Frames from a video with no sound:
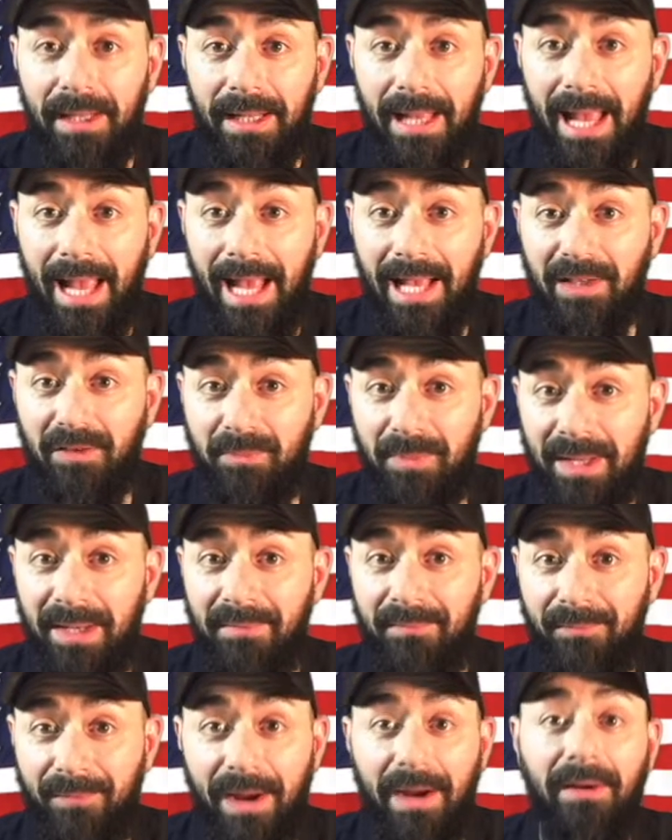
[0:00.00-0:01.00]
has
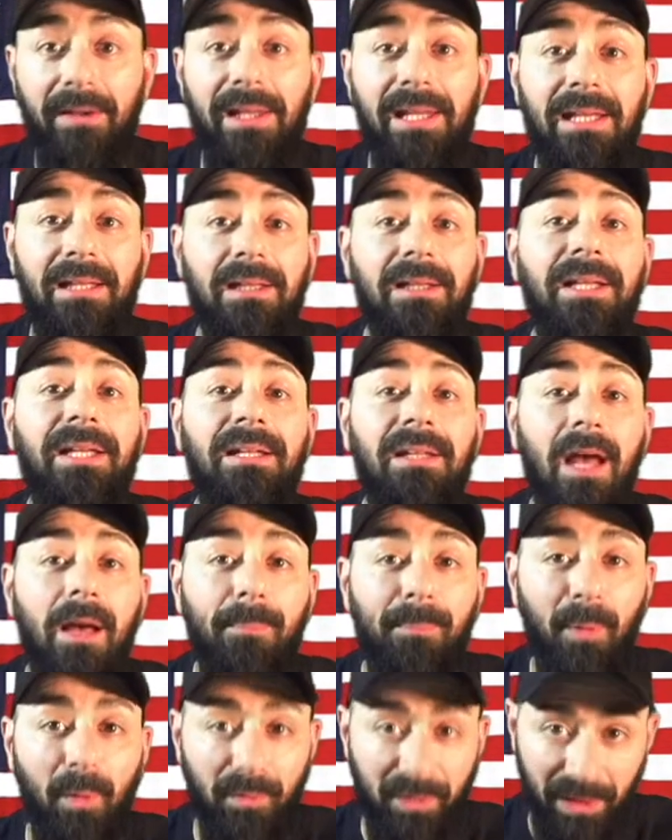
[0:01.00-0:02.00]
been fairly cleaned
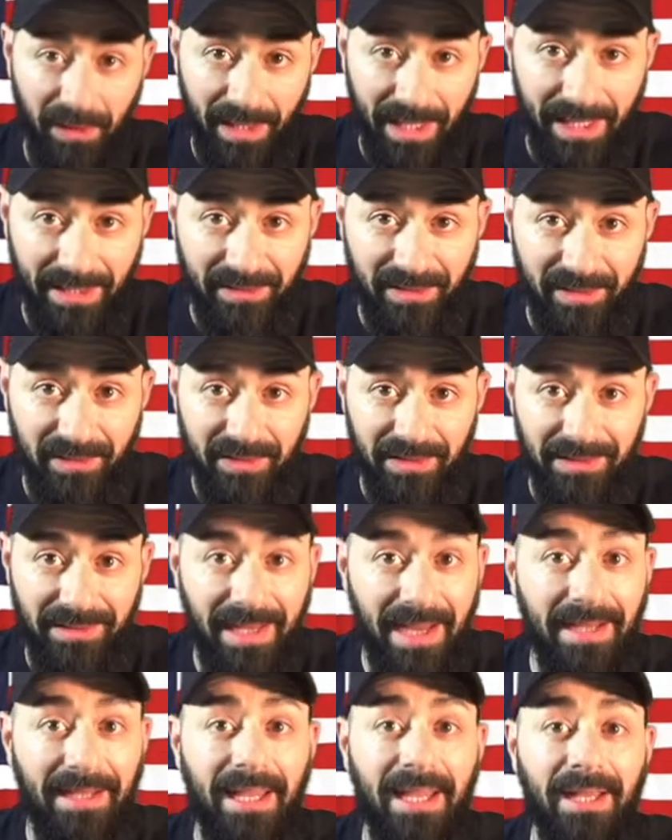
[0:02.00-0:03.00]
up over the last
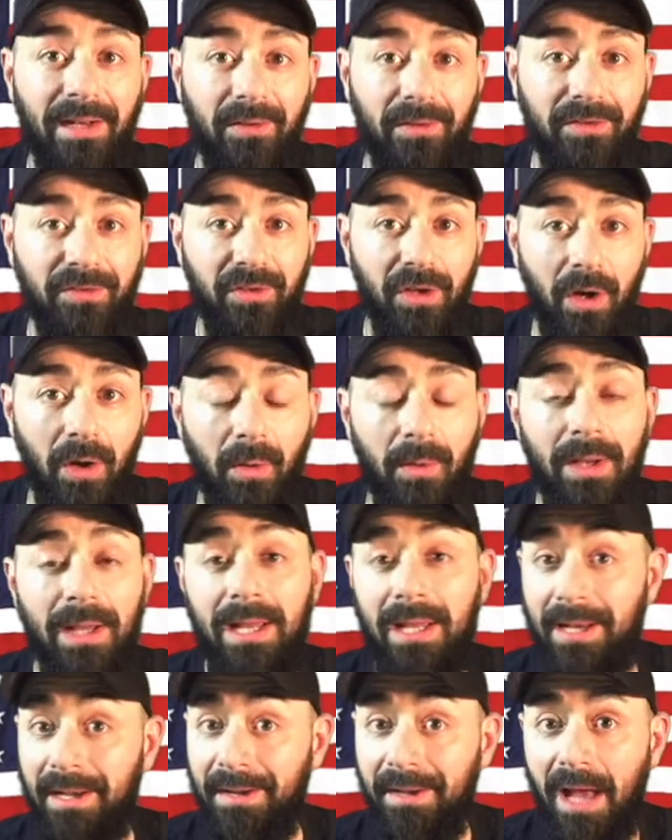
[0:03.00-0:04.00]
decade or so,
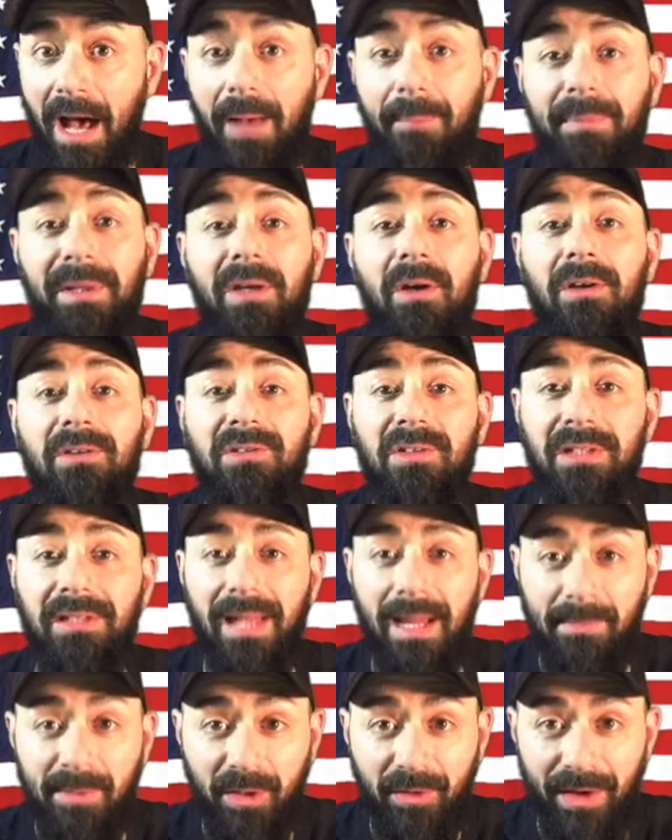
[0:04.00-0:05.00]
not because of the
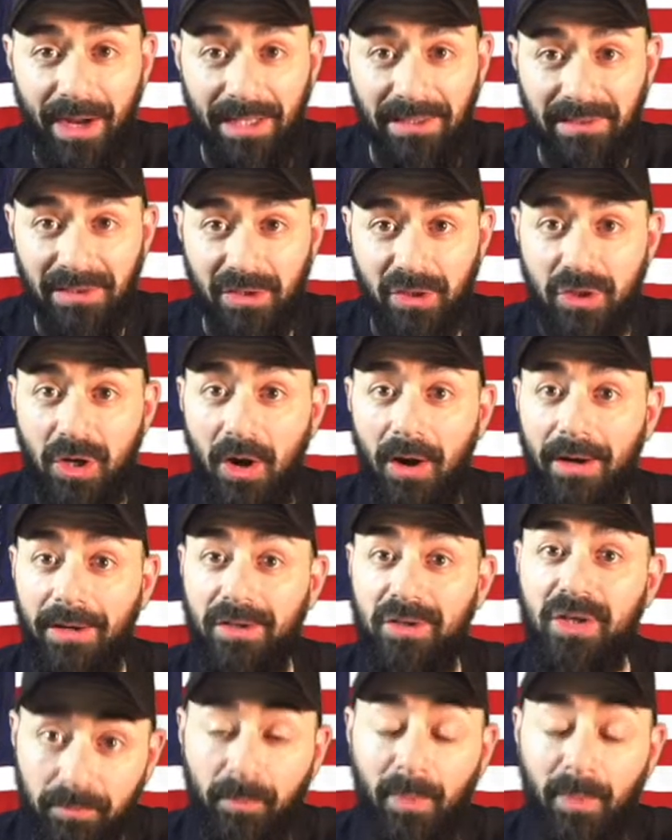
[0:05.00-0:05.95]
Democrats in charge.